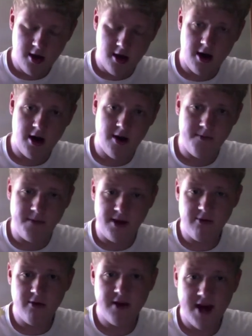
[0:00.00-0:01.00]
Uh,
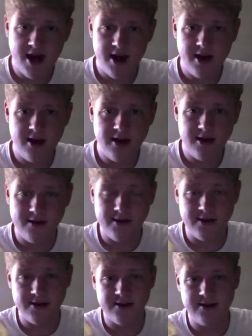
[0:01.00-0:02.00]

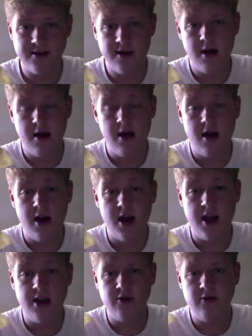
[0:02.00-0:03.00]
is
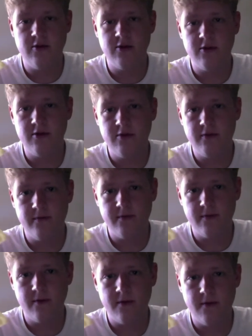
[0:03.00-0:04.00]
a noodle
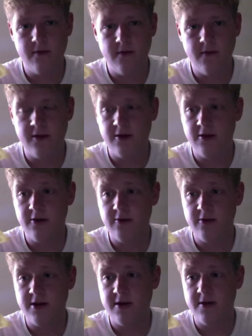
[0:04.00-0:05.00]
filled
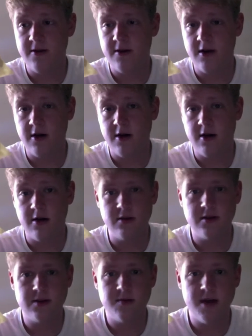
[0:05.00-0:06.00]
with uh,
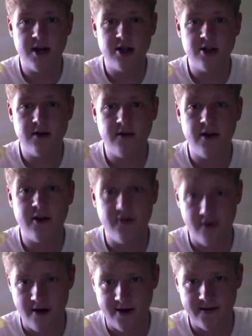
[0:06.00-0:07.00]
smashed french
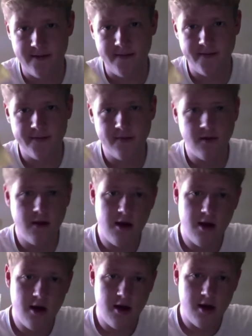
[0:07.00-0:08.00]
fries.
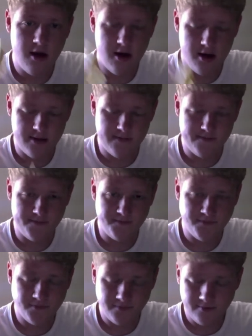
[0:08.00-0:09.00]
Um,
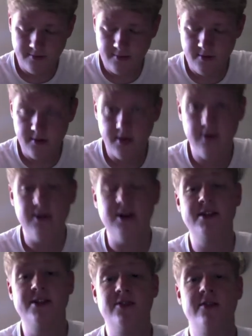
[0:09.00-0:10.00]
the
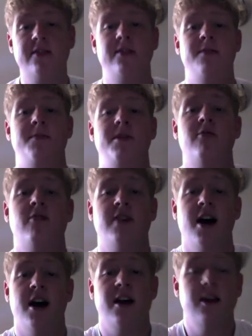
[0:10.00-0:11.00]
history of the
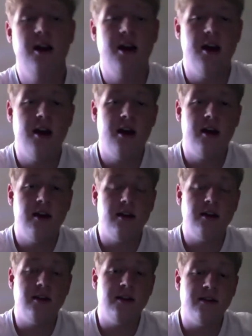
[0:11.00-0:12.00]
pi
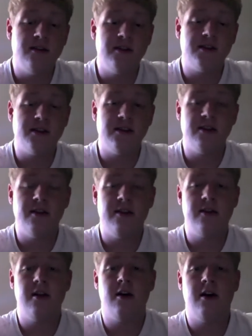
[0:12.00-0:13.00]
is
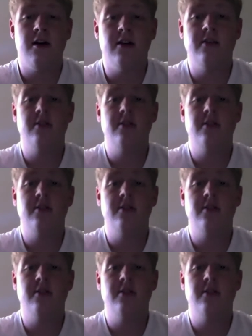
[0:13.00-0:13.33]
uh,